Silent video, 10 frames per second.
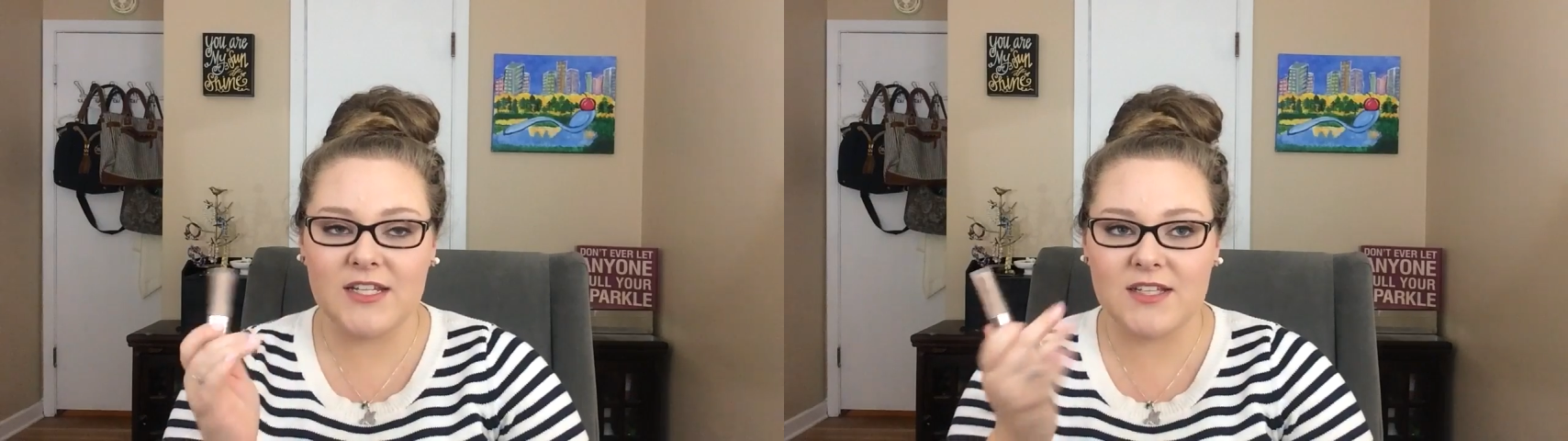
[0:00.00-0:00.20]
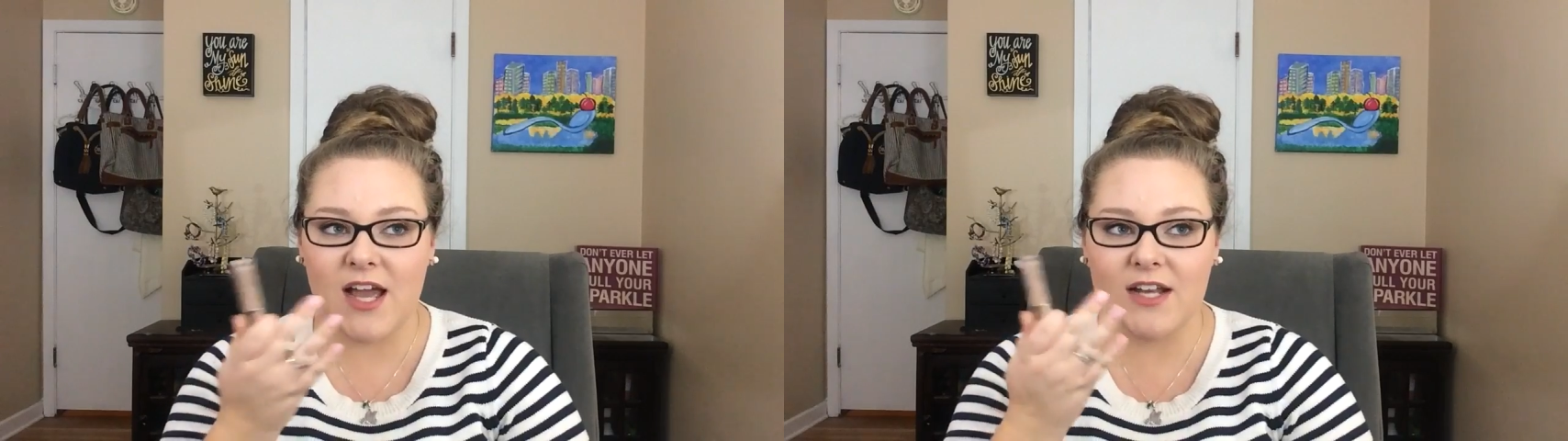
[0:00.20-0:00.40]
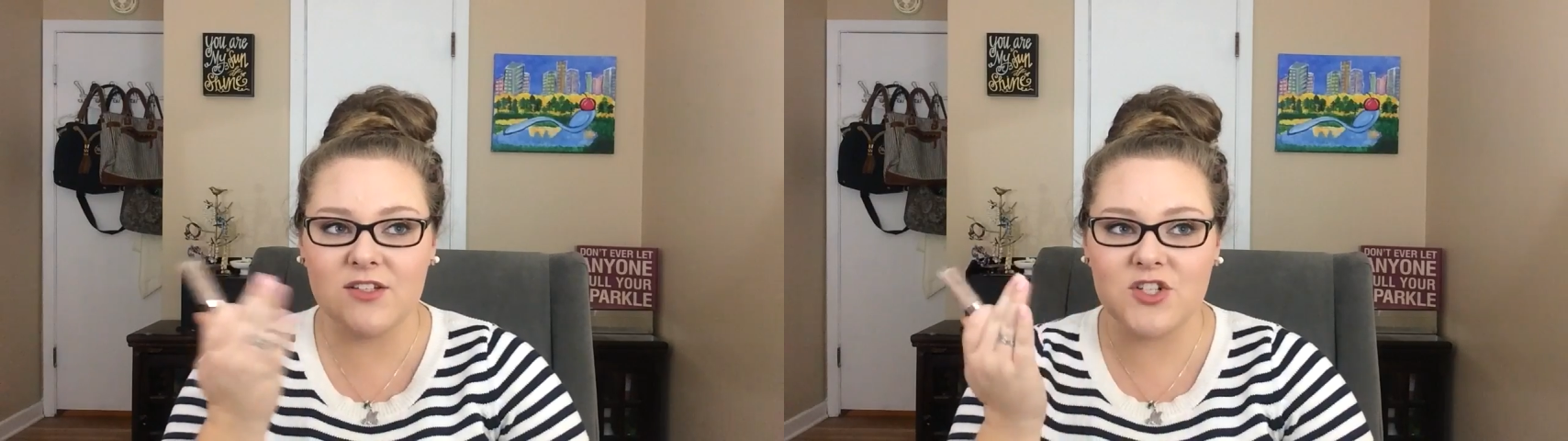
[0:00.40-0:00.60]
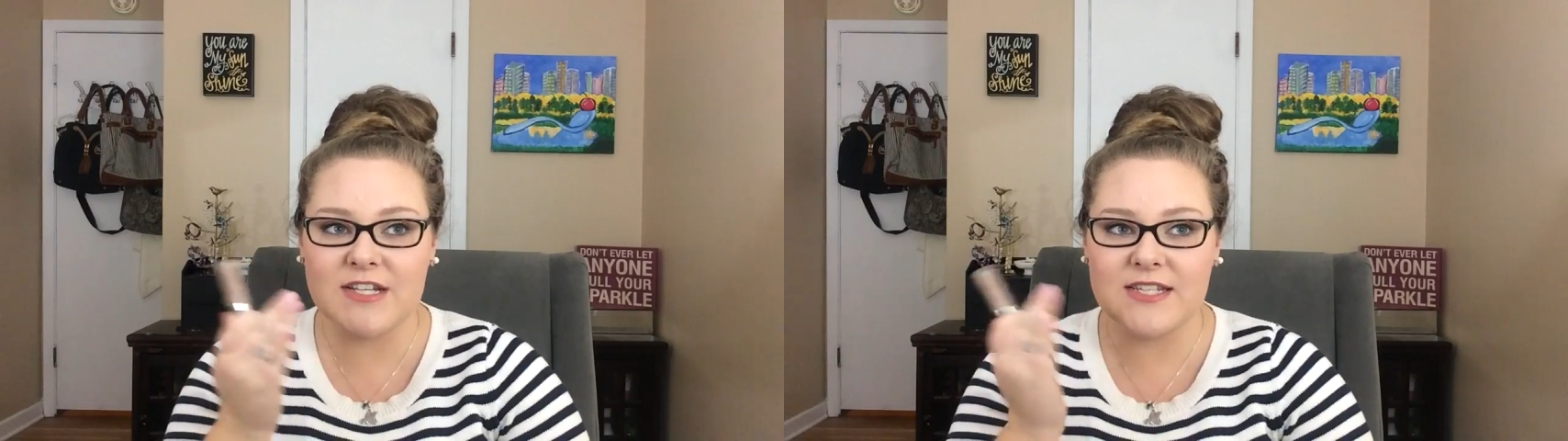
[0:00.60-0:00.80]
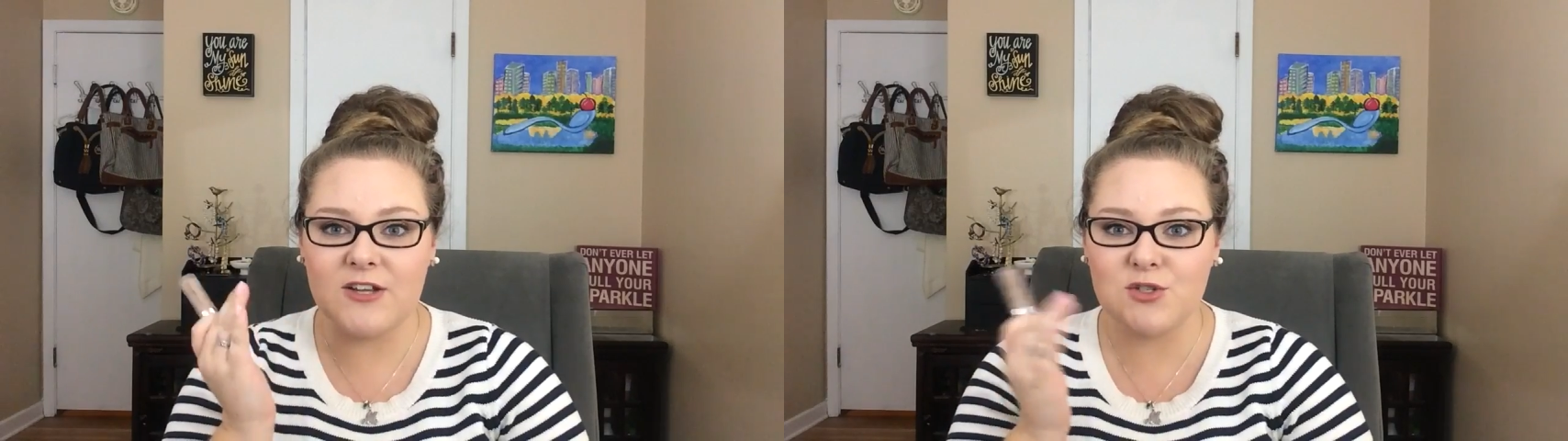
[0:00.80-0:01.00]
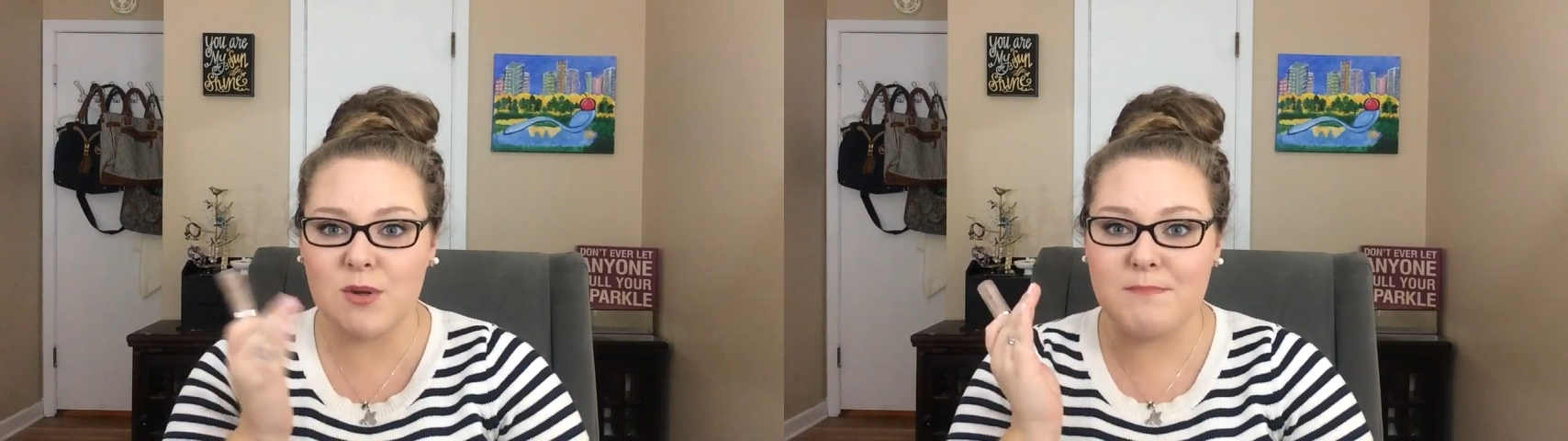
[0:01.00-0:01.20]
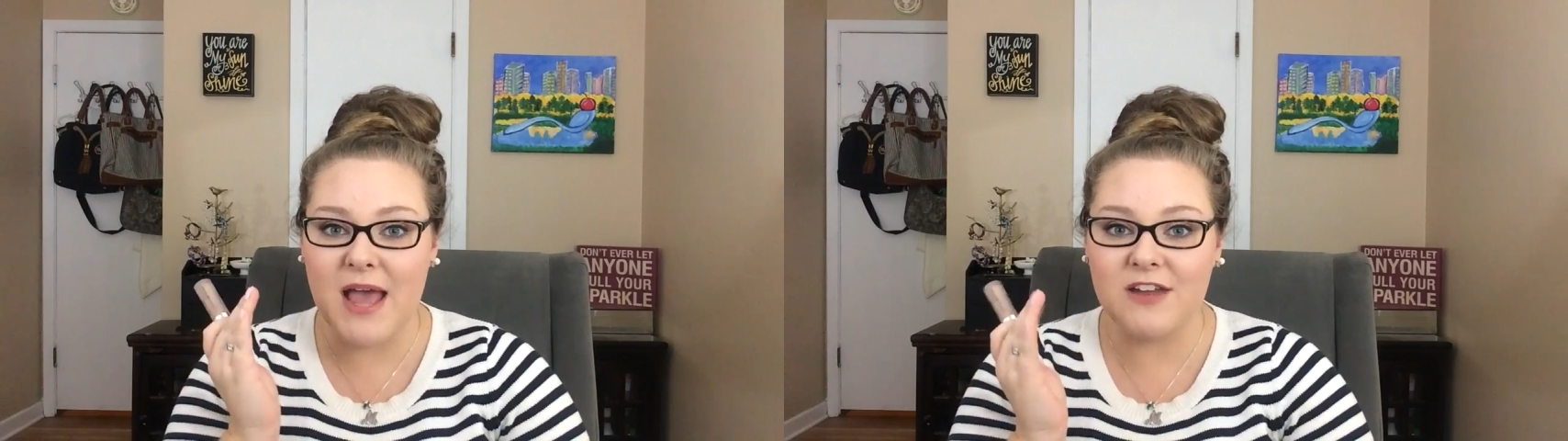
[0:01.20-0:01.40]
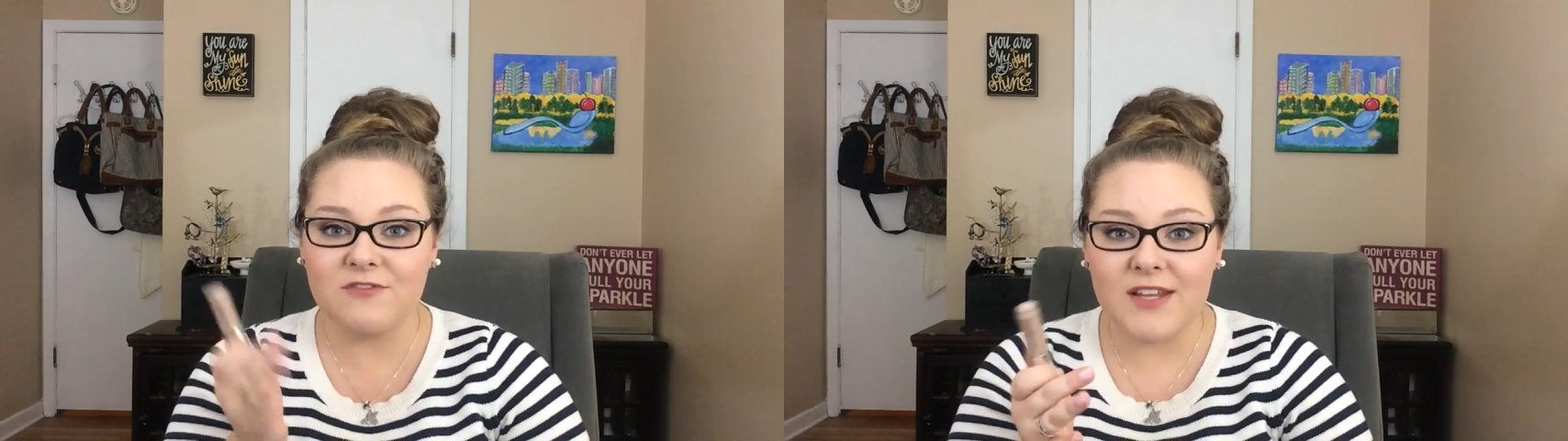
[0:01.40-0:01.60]
It kind of dries down to a
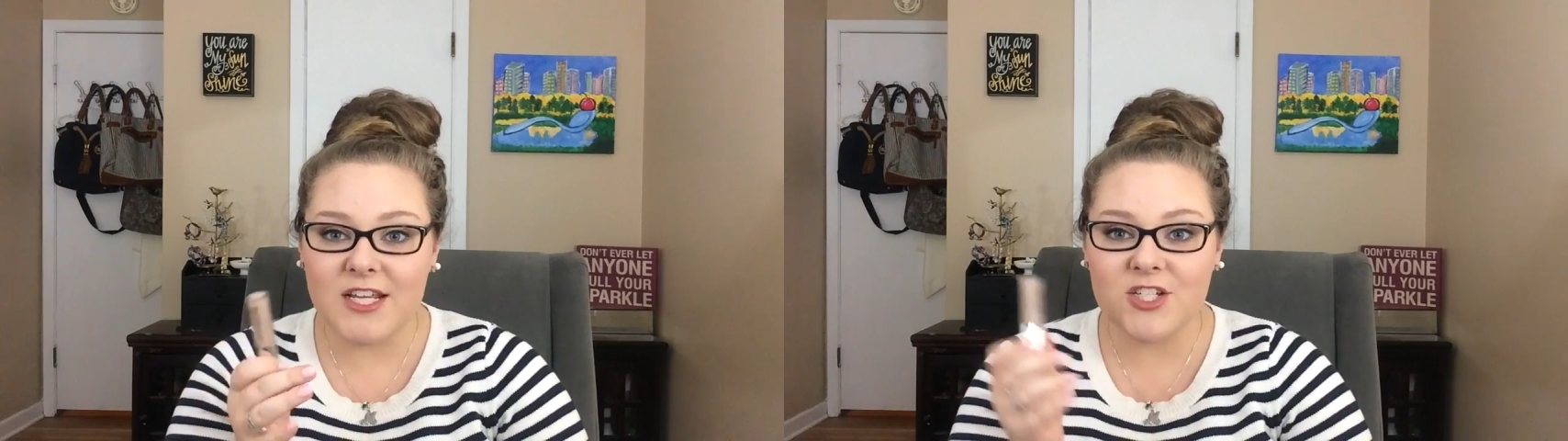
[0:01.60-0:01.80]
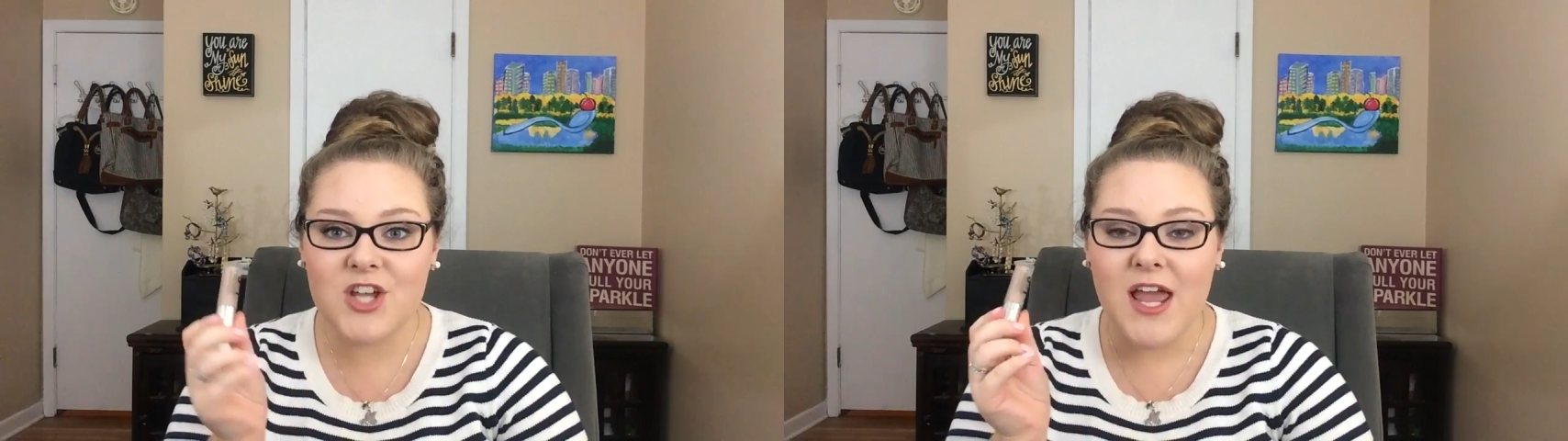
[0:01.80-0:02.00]
matte finish.